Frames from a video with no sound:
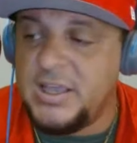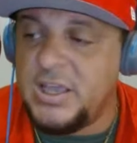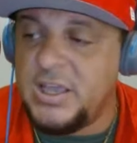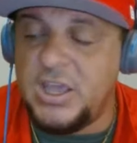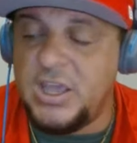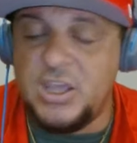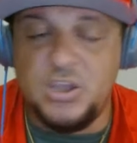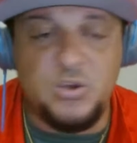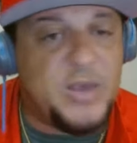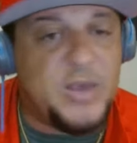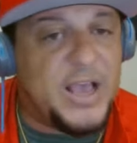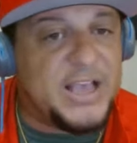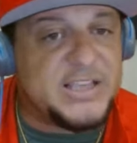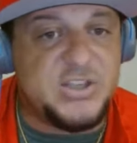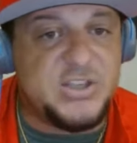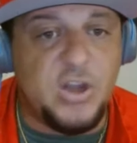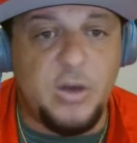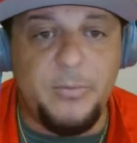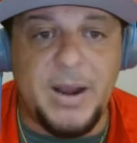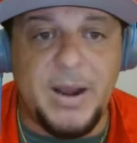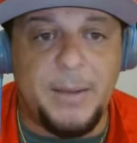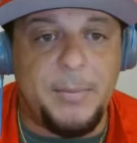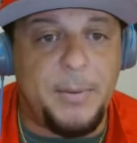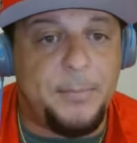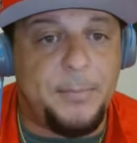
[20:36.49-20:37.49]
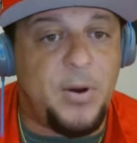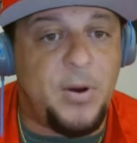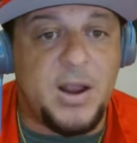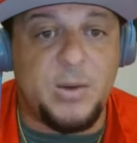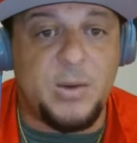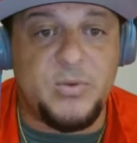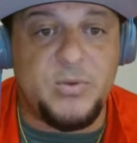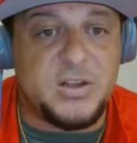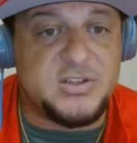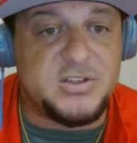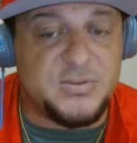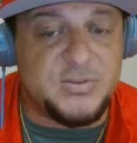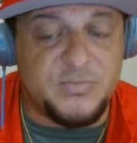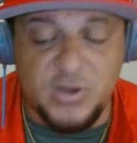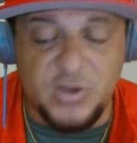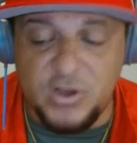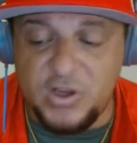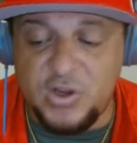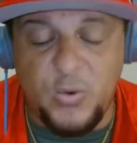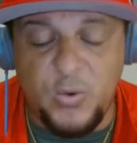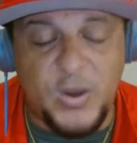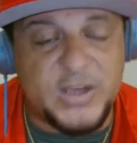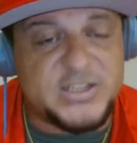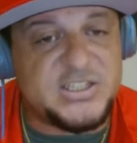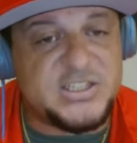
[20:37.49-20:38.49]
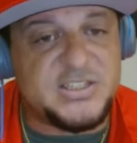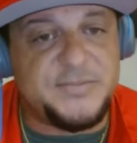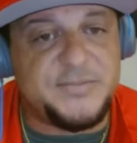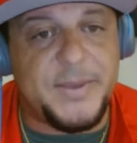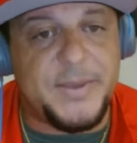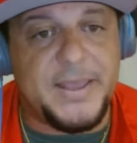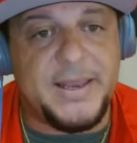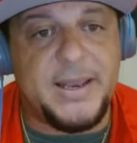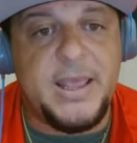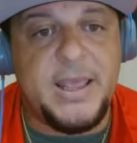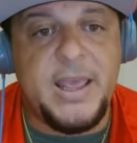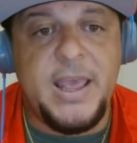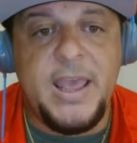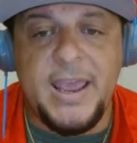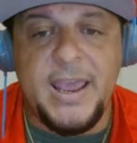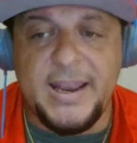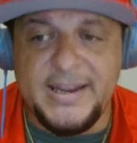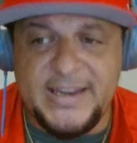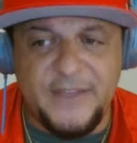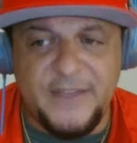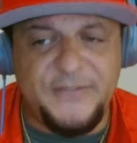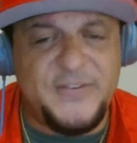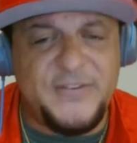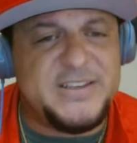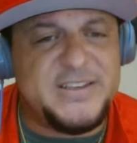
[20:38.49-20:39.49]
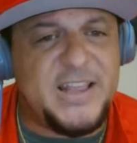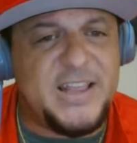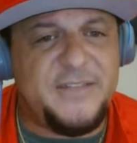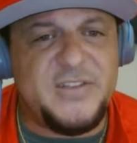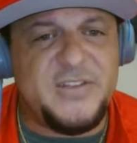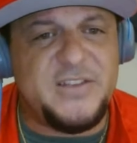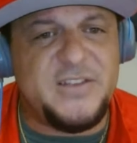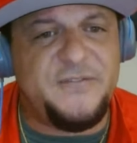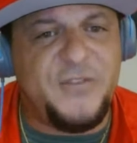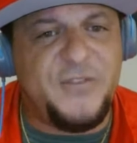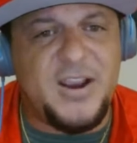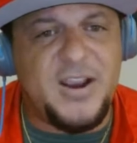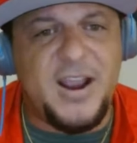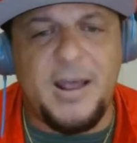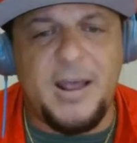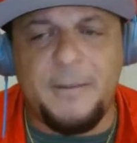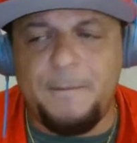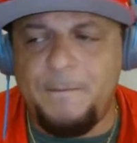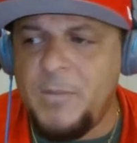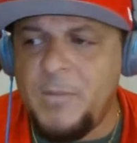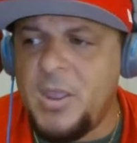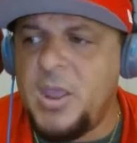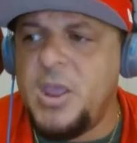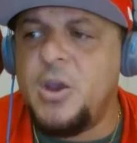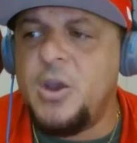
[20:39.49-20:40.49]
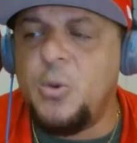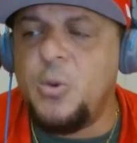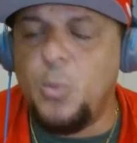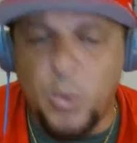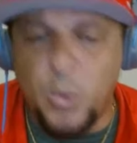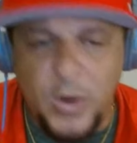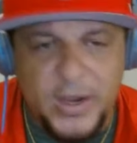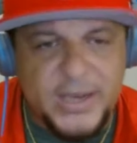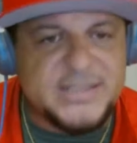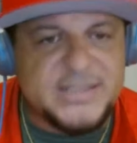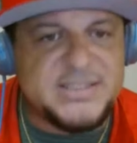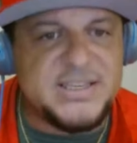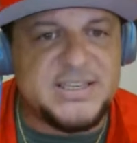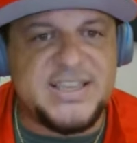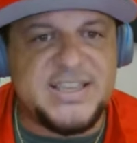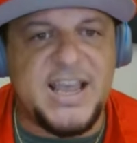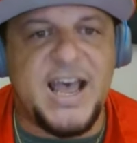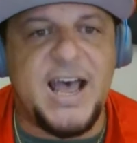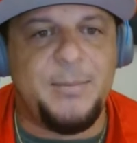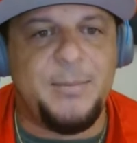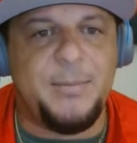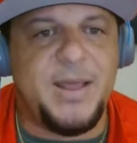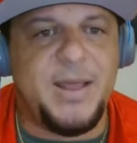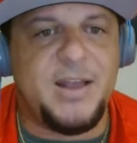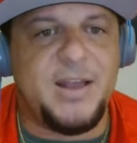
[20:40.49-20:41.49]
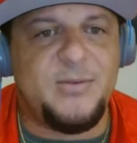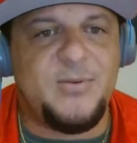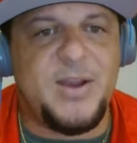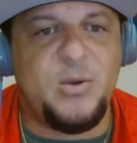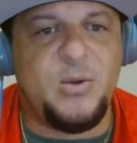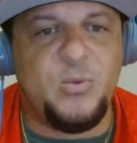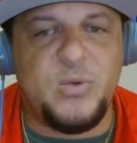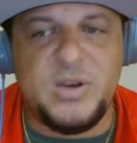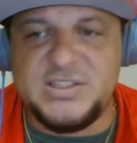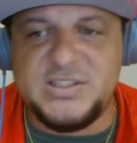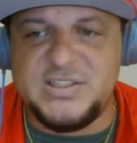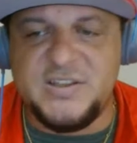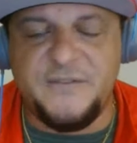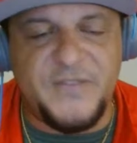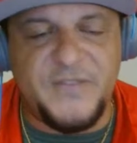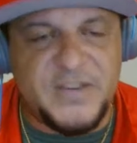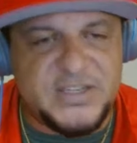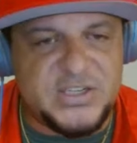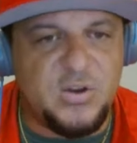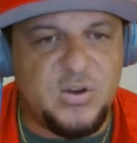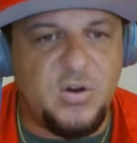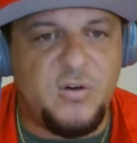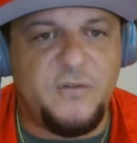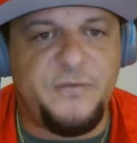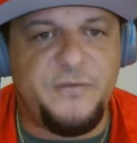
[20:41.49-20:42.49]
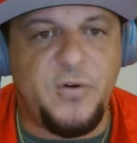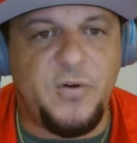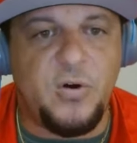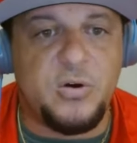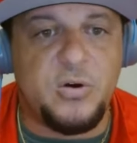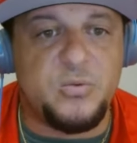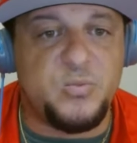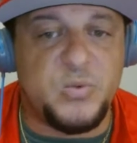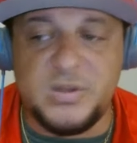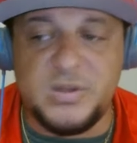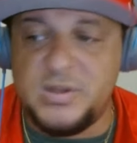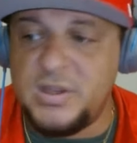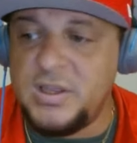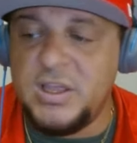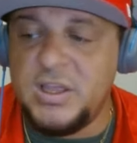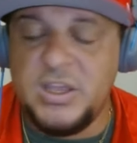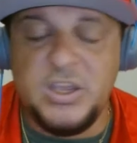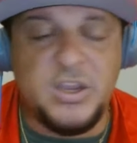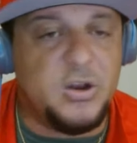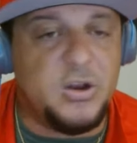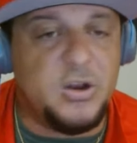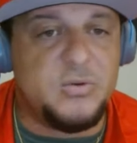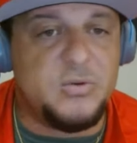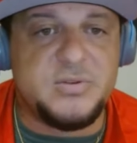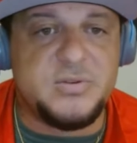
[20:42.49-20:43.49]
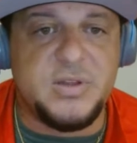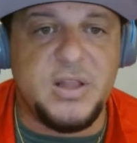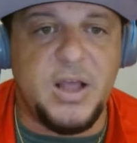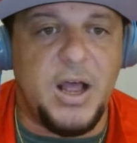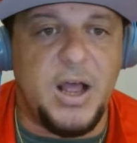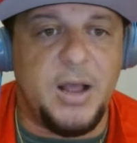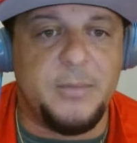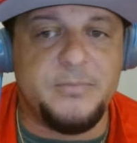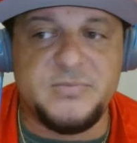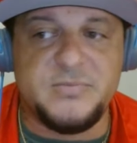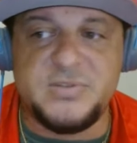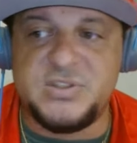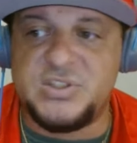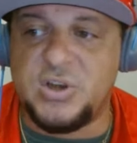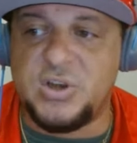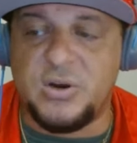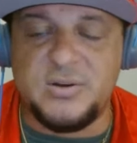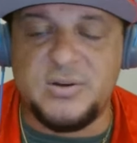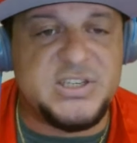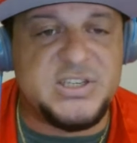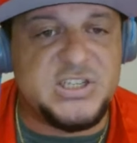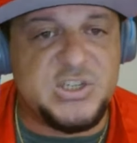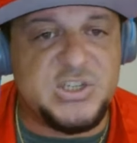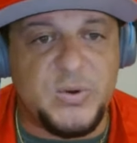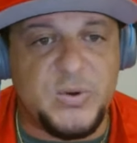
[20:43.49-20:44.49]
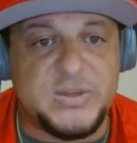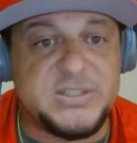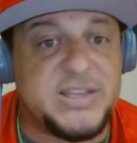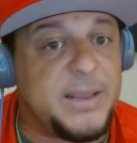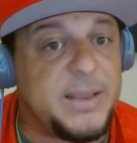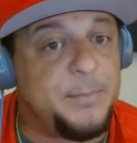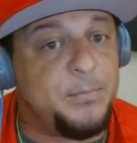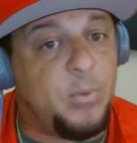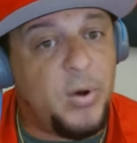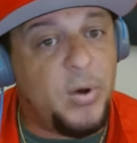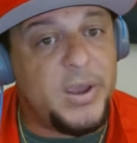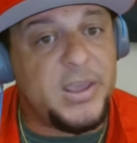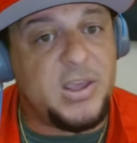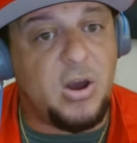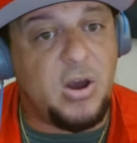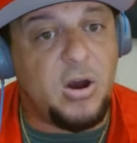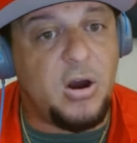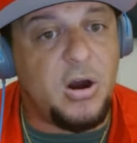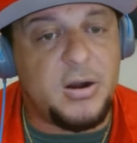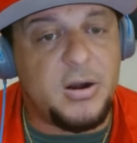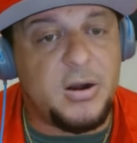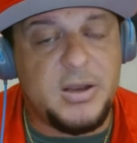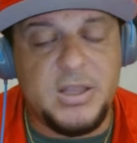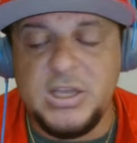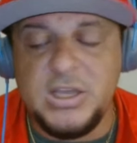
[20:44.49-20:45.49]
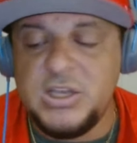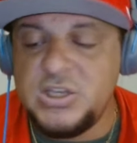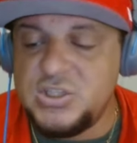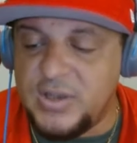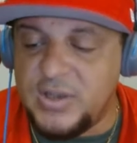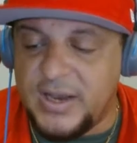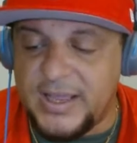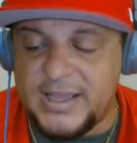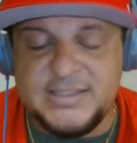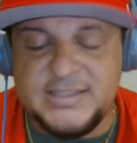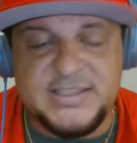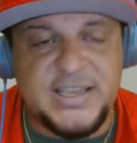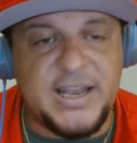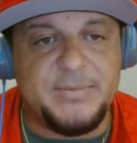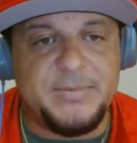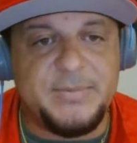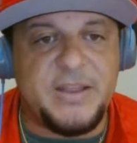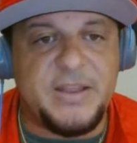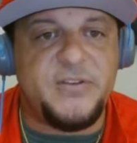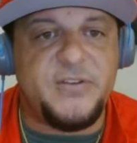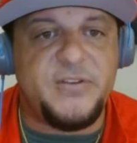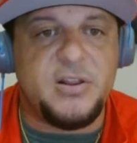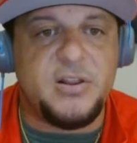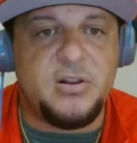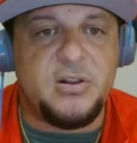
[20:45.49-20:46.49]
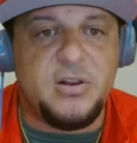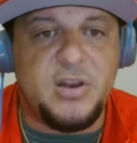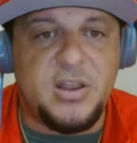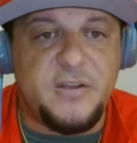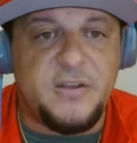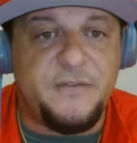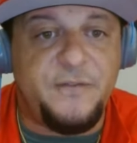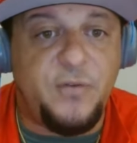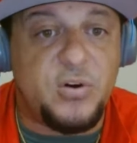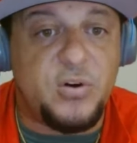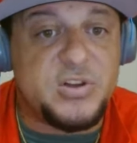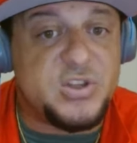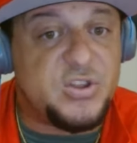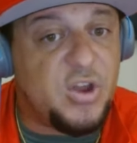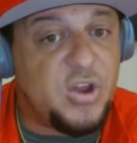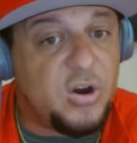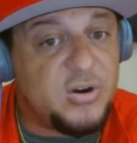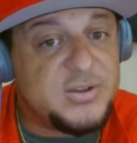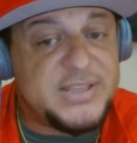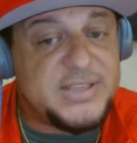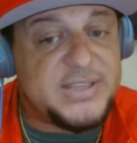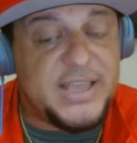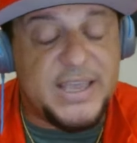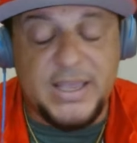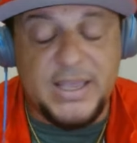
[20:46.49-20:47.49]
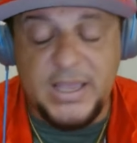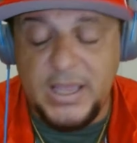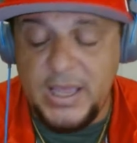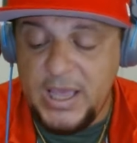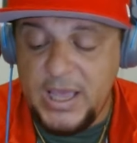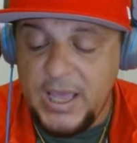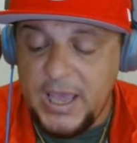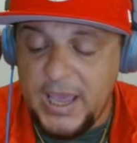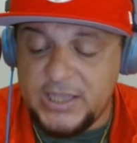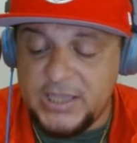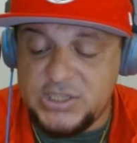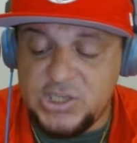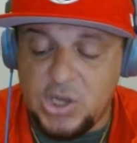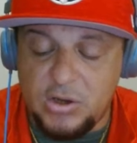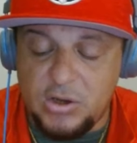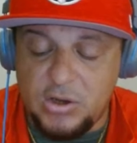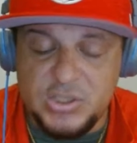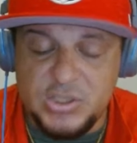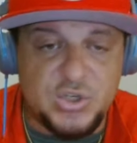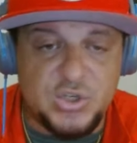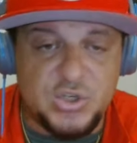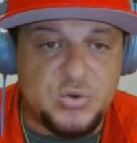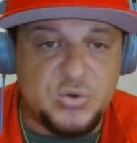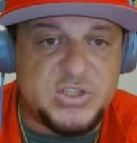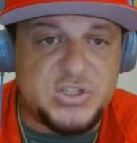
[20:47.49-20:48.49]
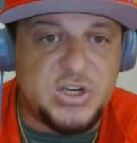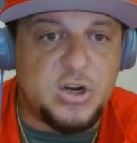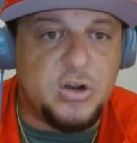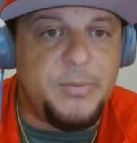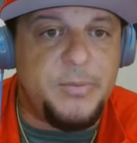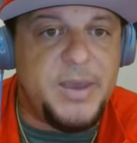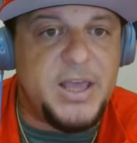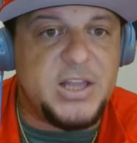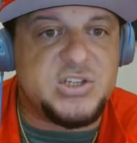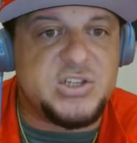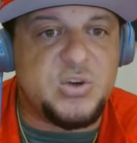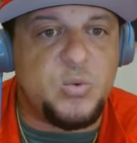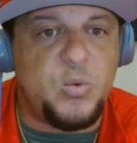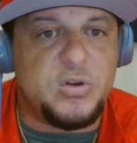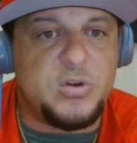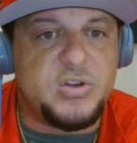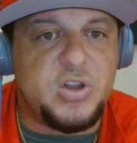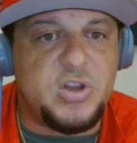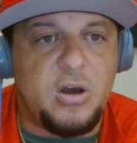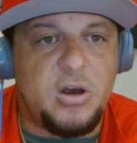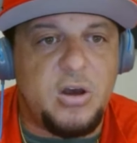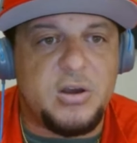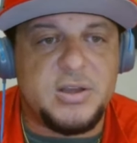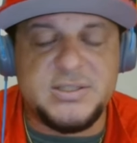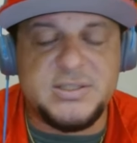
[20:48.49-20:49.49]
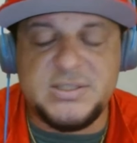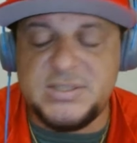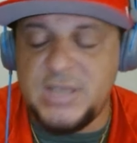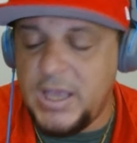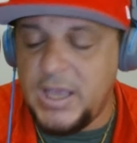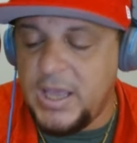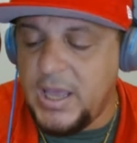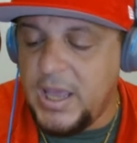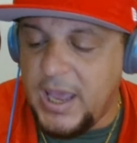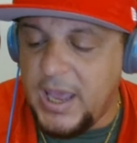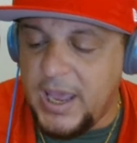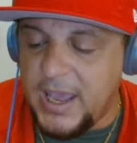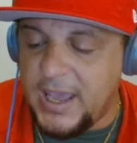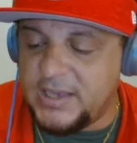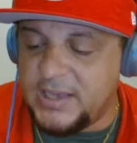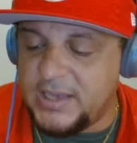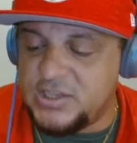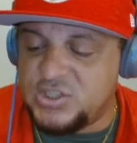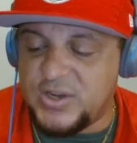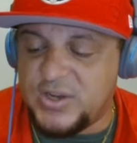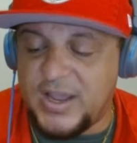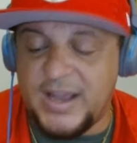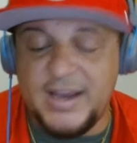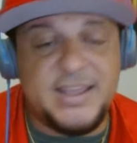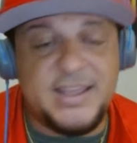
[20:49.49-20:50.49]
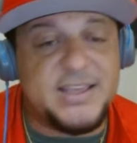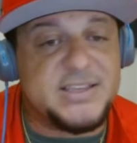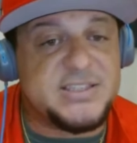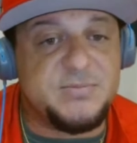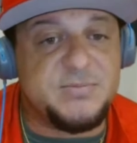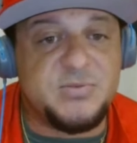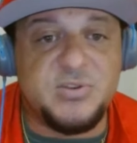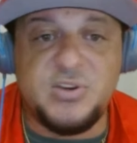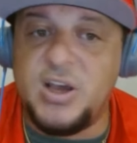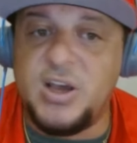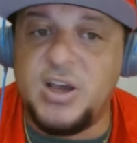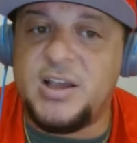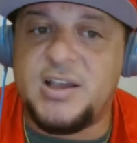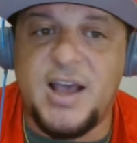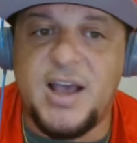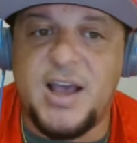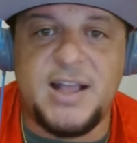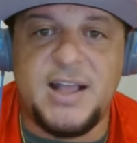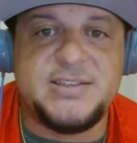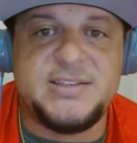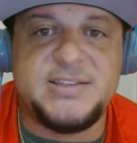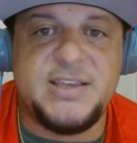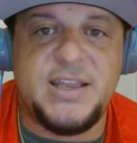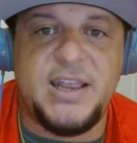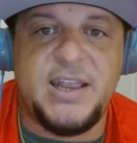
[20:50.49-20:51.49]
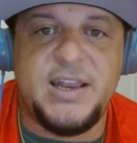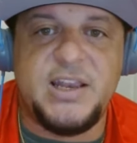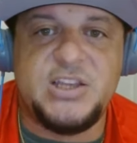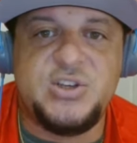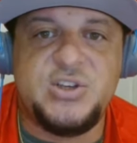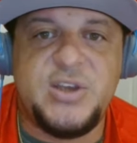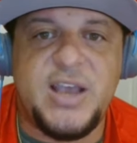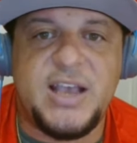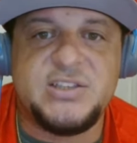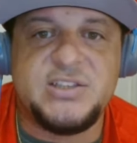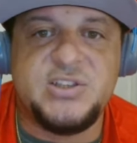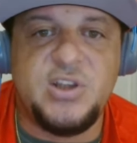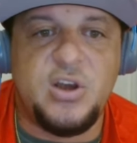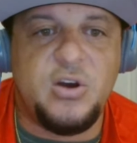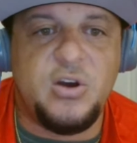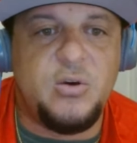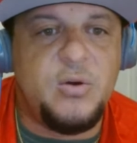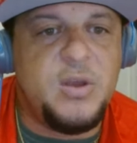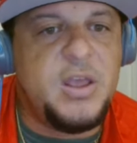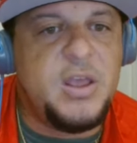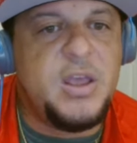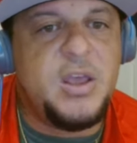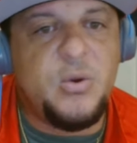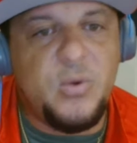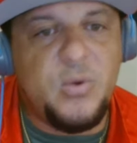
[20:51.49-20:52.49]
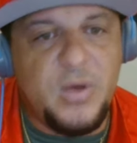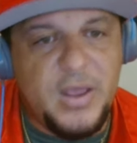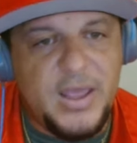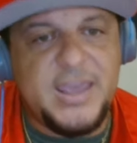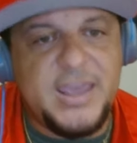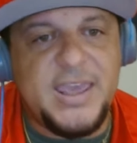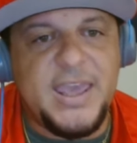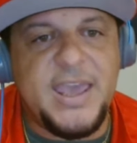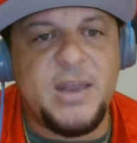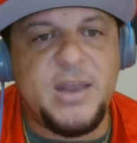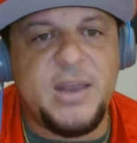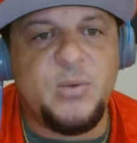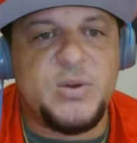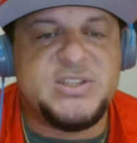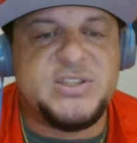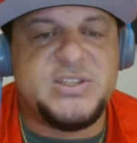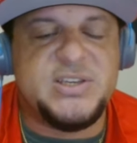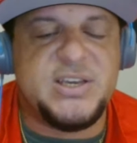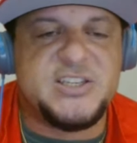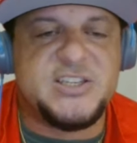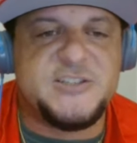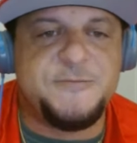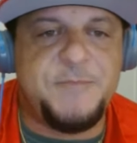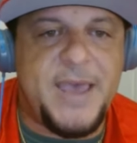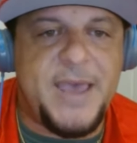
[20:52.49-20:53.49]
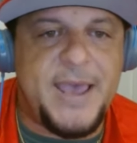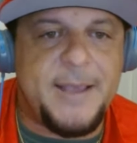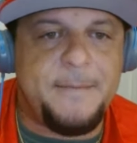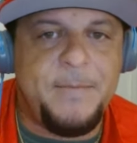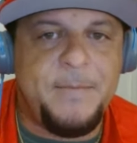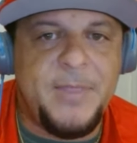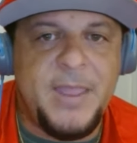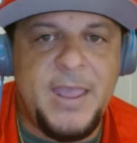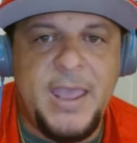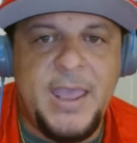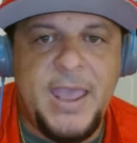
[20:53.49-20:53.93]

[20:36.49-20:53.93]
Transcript: You guys know, man, I'm a problem with some good questions, man. And definitely figure out what is the timeline, right? What is the vision going forward with, you know, certain situations like point guard. So, like I said, I'm definitely looking forward to Thursday and talking to General Manager Will Dawkins and trying to get some good content and let you guys know, again, what to expect.